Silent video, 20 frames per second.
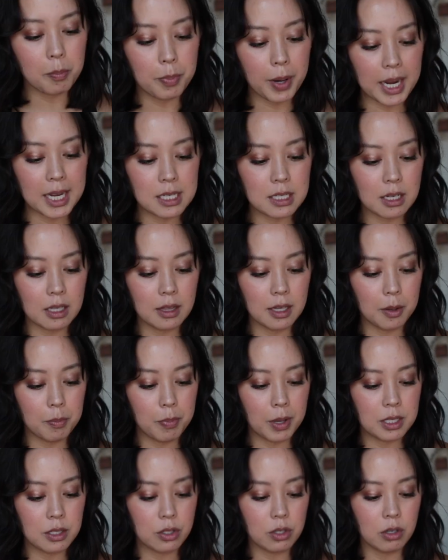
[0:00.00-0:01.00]
Bite
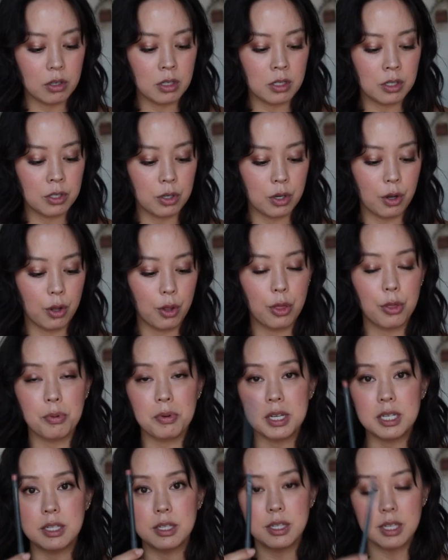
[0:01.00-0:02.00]
Lip Pencil in
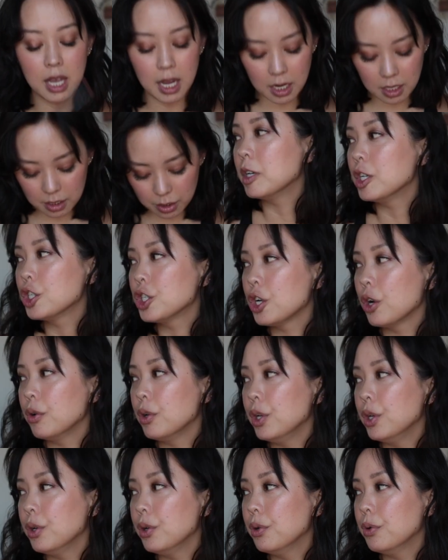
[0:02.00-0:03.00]
036. I'm going to show
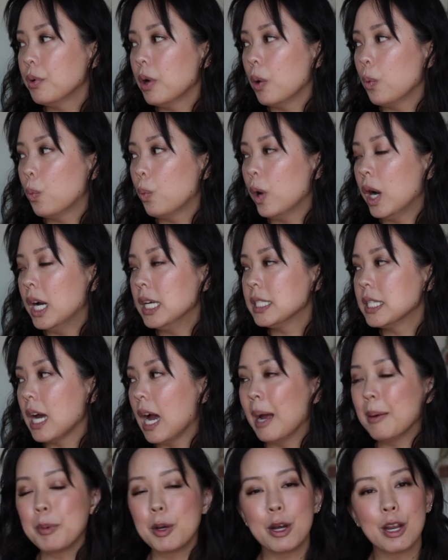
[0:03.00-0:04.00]
you what
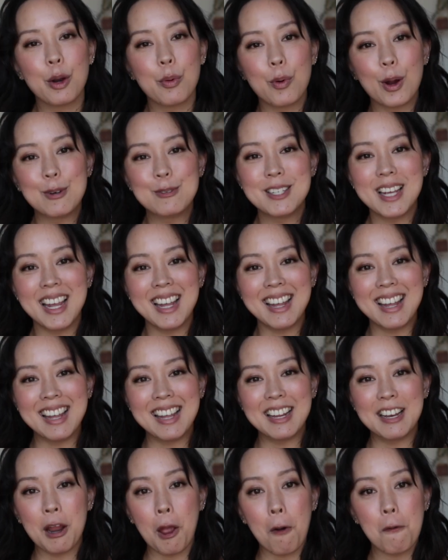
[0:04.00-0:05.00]
I'm going to rotate
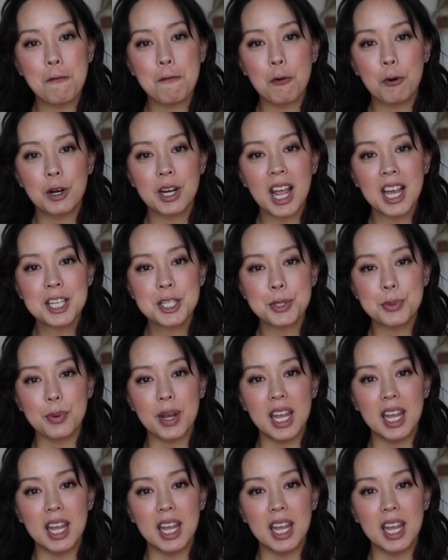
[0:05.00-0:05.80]
in for next